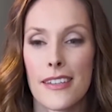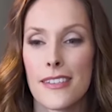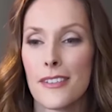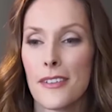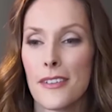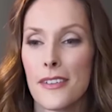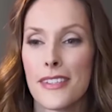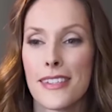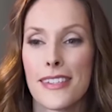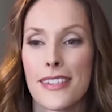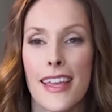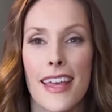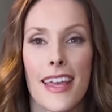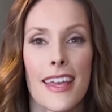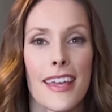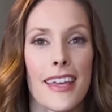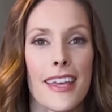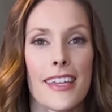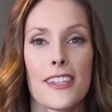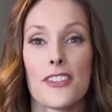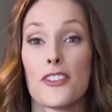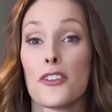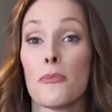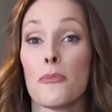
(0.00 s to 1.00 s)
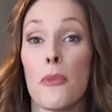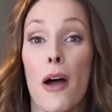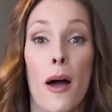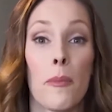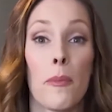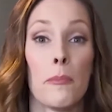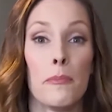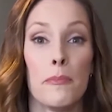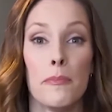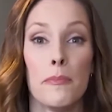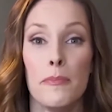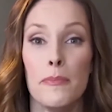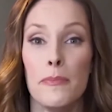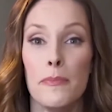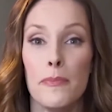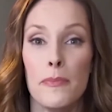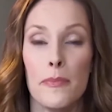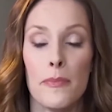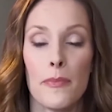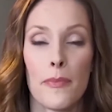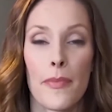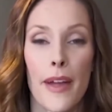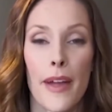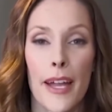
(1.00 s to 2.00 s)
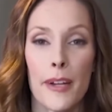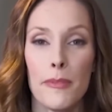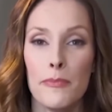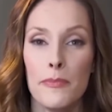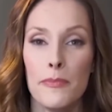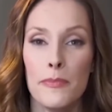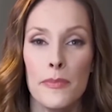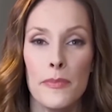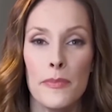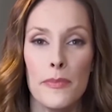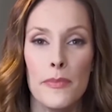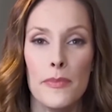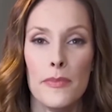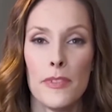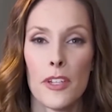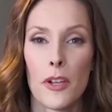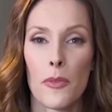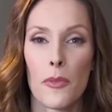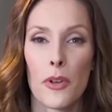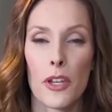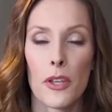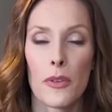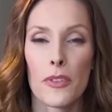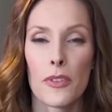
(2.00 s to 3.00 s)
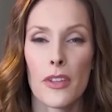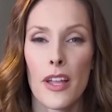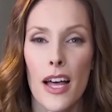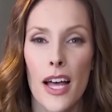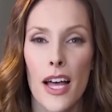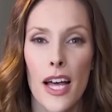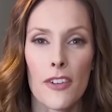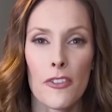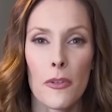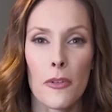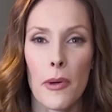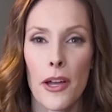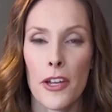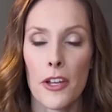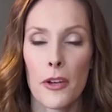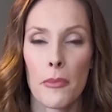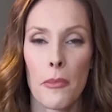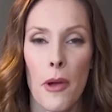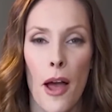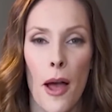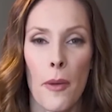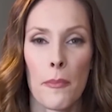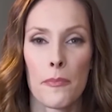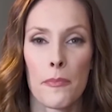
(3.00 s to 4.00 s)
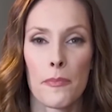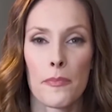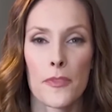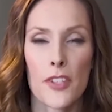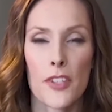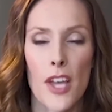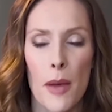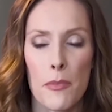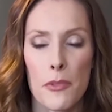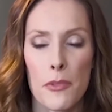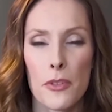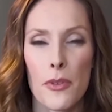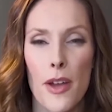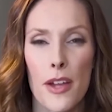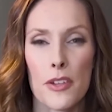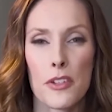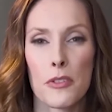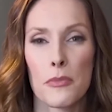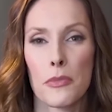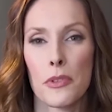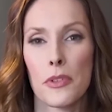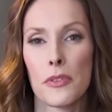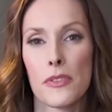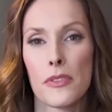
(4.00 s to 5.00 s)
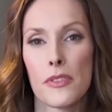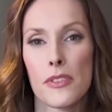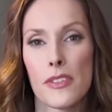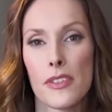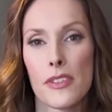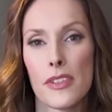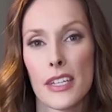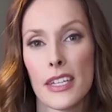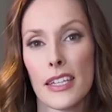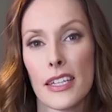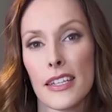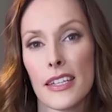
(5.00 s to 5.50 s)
So let's say it's your mom, right? And what do you love about your mom? Top 2 attributes.